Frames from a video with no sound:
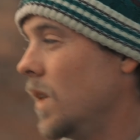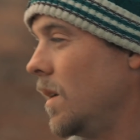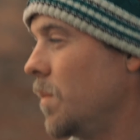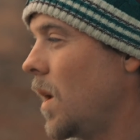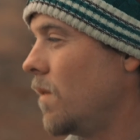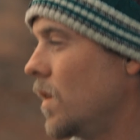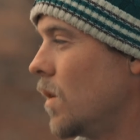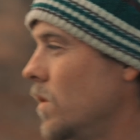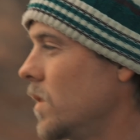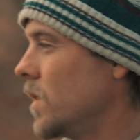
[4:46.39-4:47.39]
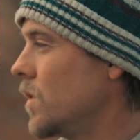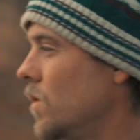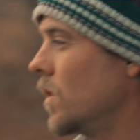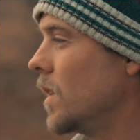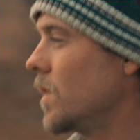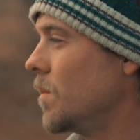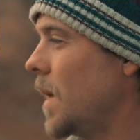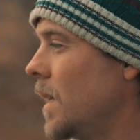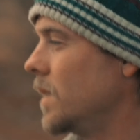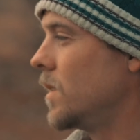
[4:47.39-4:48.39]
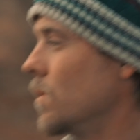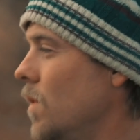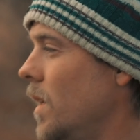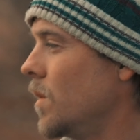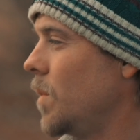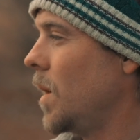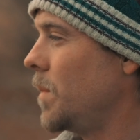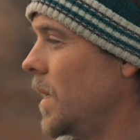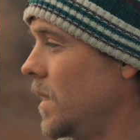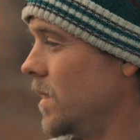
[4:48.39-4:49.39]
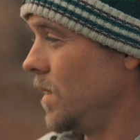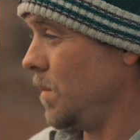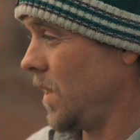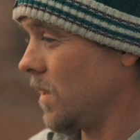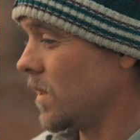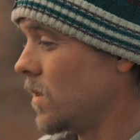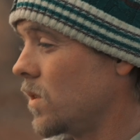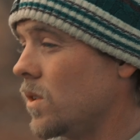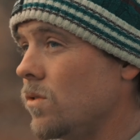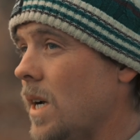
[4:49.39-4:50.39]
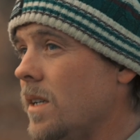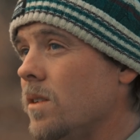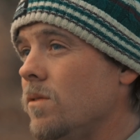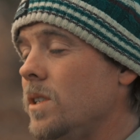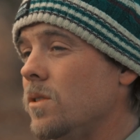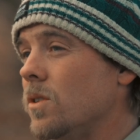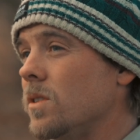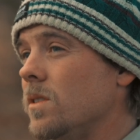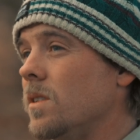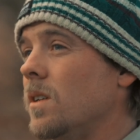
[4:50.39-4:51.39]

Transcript: like, private owners are struggling to manage their rhino populations because it's such a drain on resources.